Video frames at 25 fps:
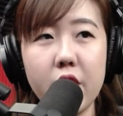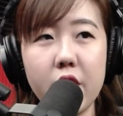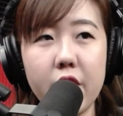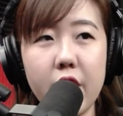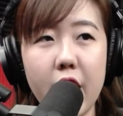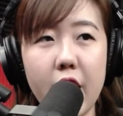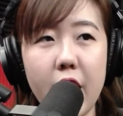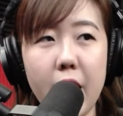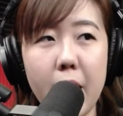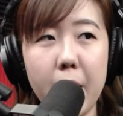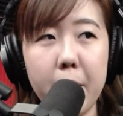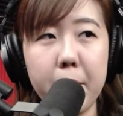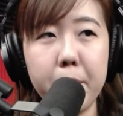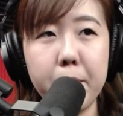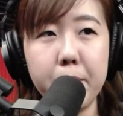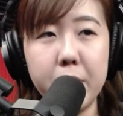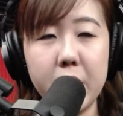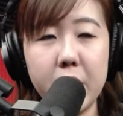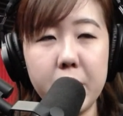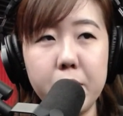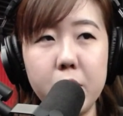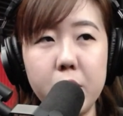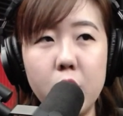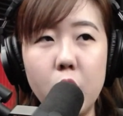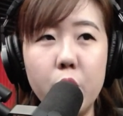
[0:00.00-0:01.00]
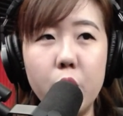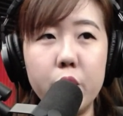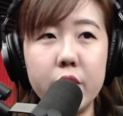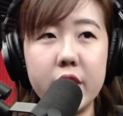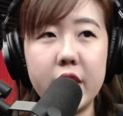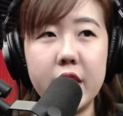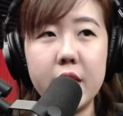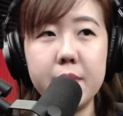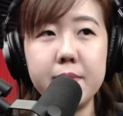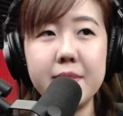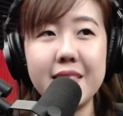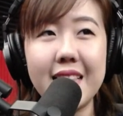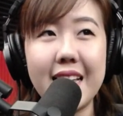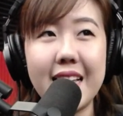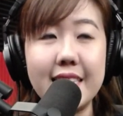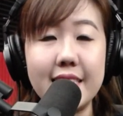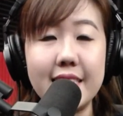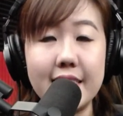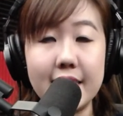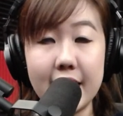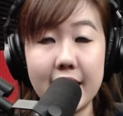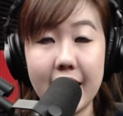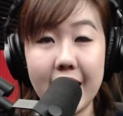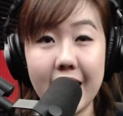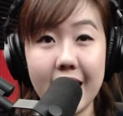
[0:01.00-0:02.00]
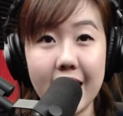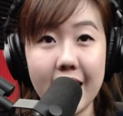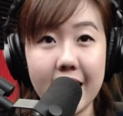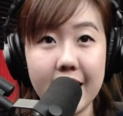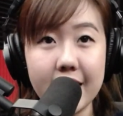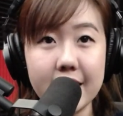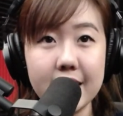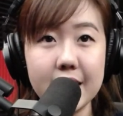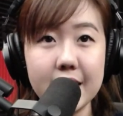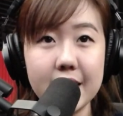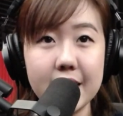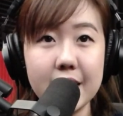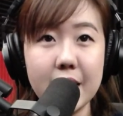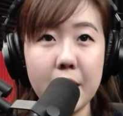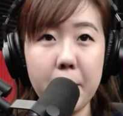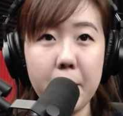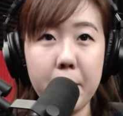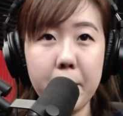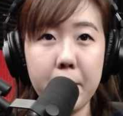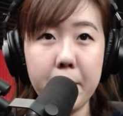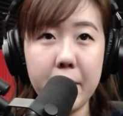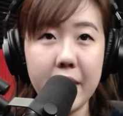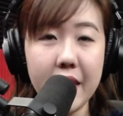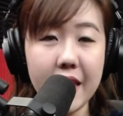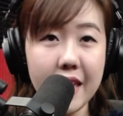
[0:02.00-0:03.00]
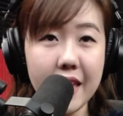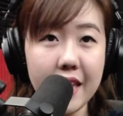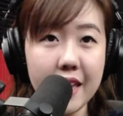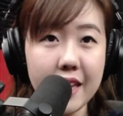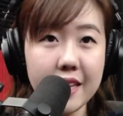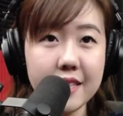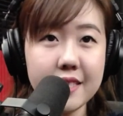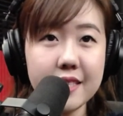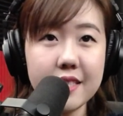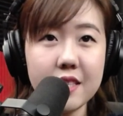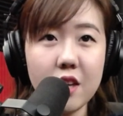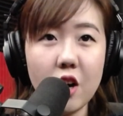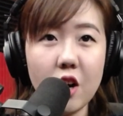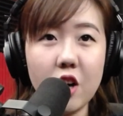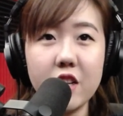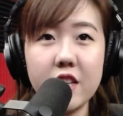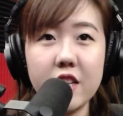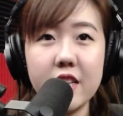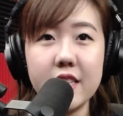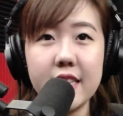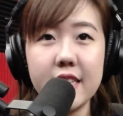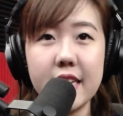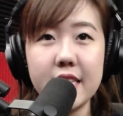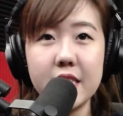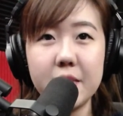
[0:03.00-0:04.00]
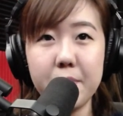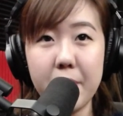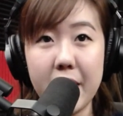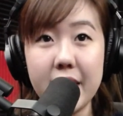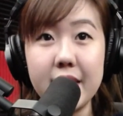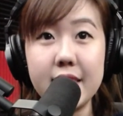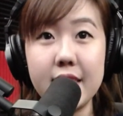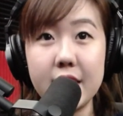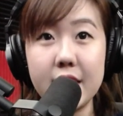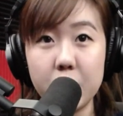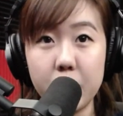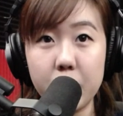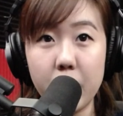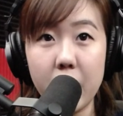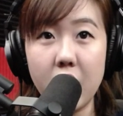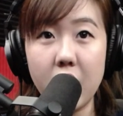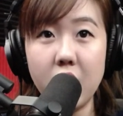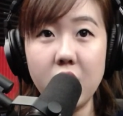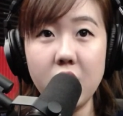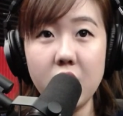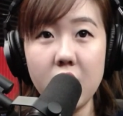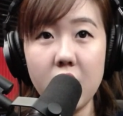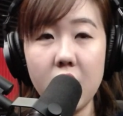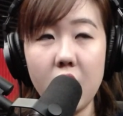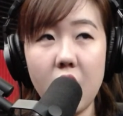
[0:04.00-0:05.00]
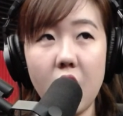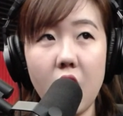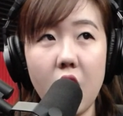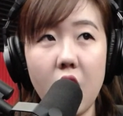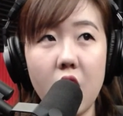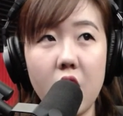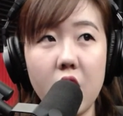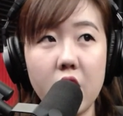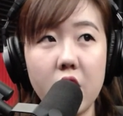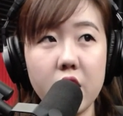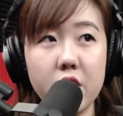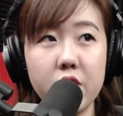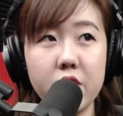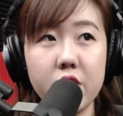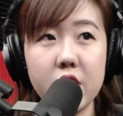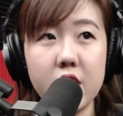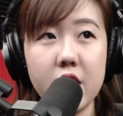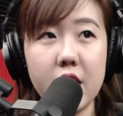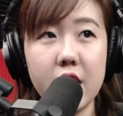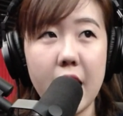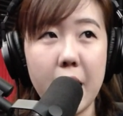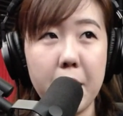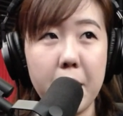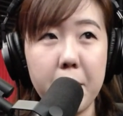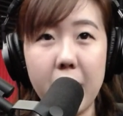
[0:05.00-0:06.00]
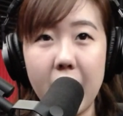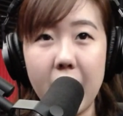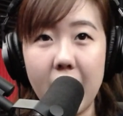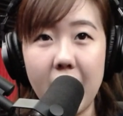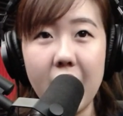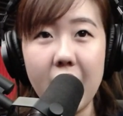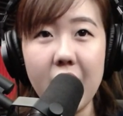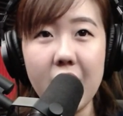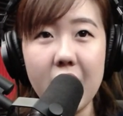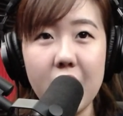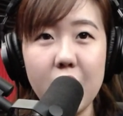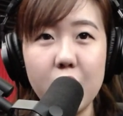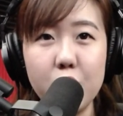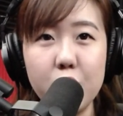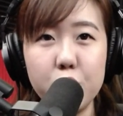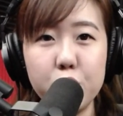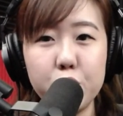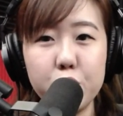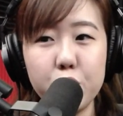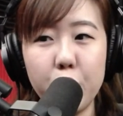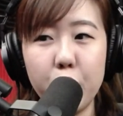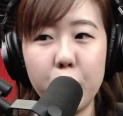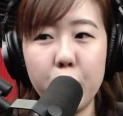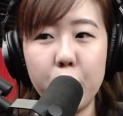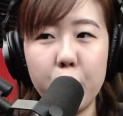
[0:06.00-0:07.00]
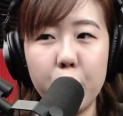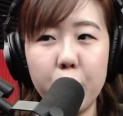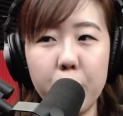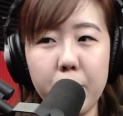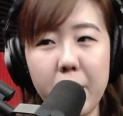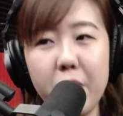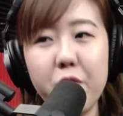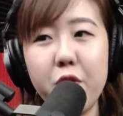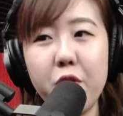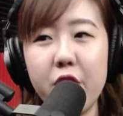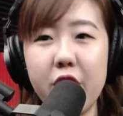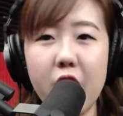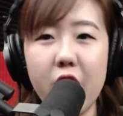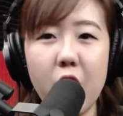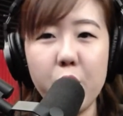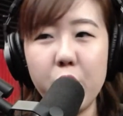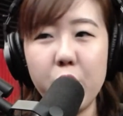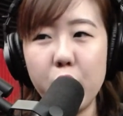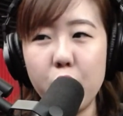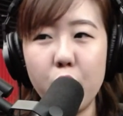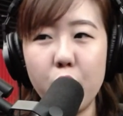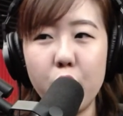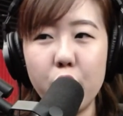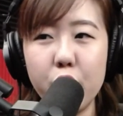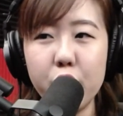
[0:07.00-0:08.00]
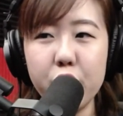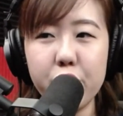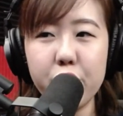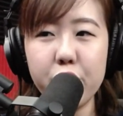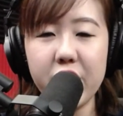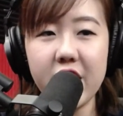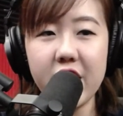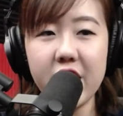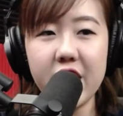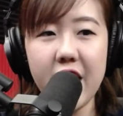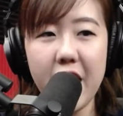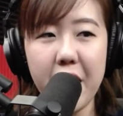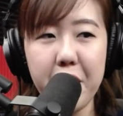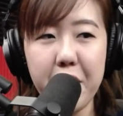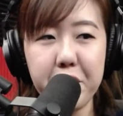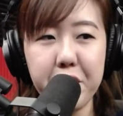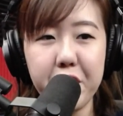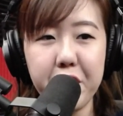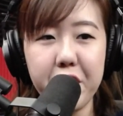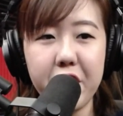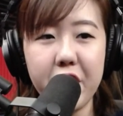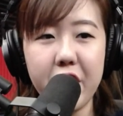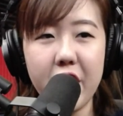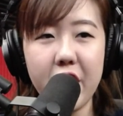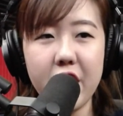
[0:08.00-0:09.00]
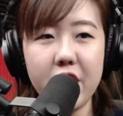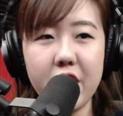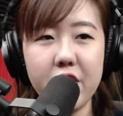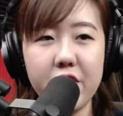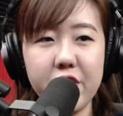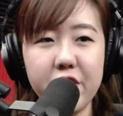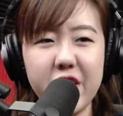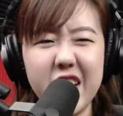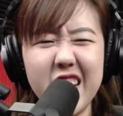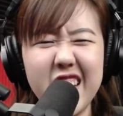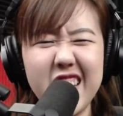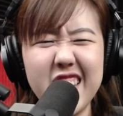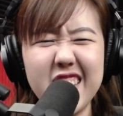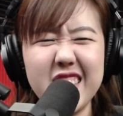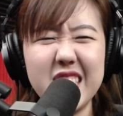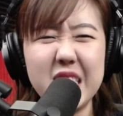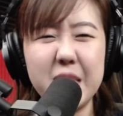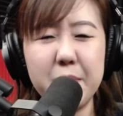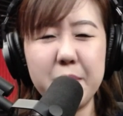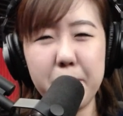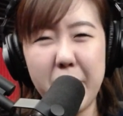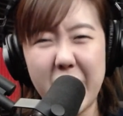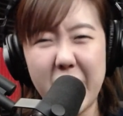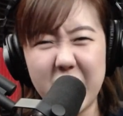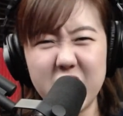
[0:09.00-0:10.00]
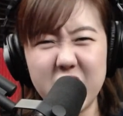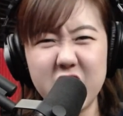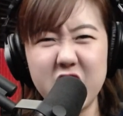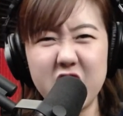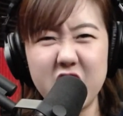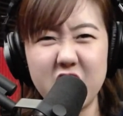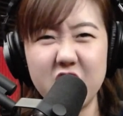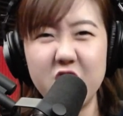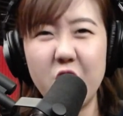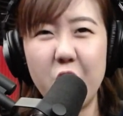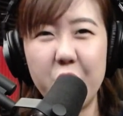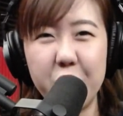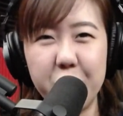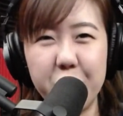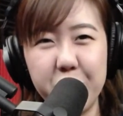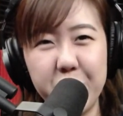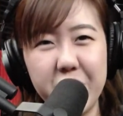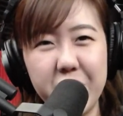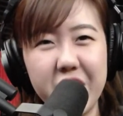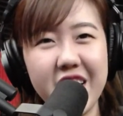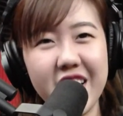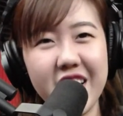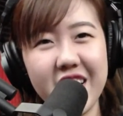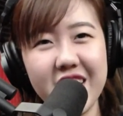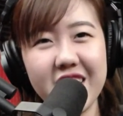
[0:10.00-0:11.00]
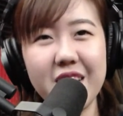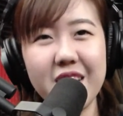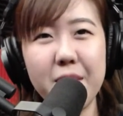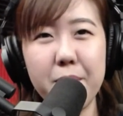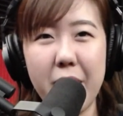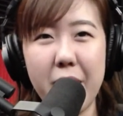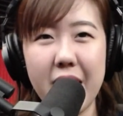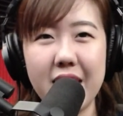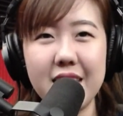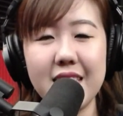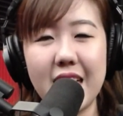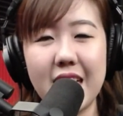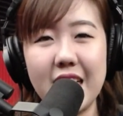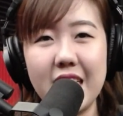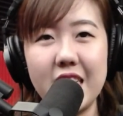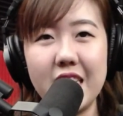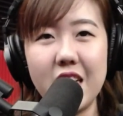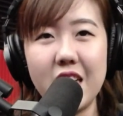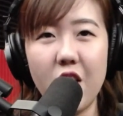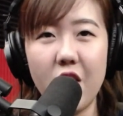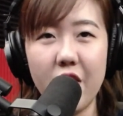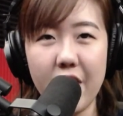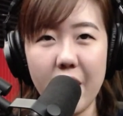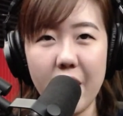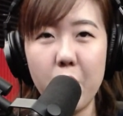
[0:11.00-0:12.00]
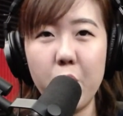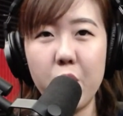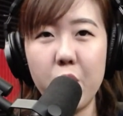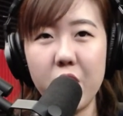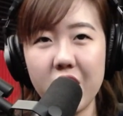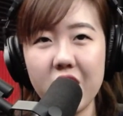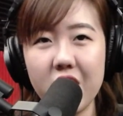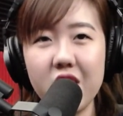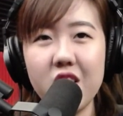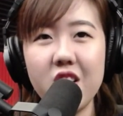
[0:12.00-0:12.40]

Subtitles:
there are people who keeps like snakes, pigs, all this as pets as well. Even llama. So, but for now, we don't really have a really special or unique pets under our network.